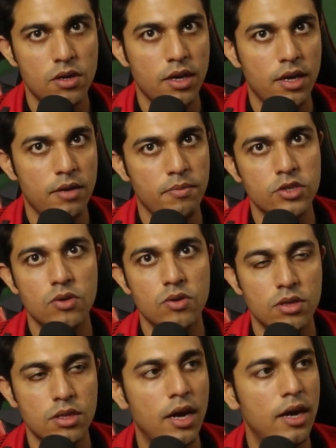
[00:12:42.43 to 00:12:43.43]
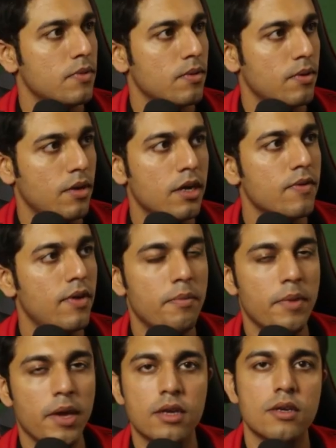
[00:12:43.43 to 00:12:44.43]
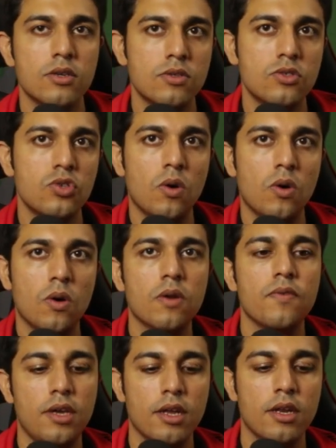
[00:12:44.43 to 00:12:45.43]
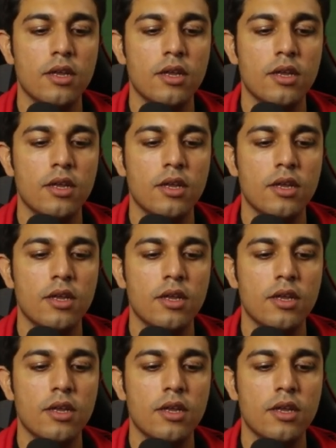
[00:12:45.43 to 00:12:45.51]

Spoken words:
and based on that it will make sure we can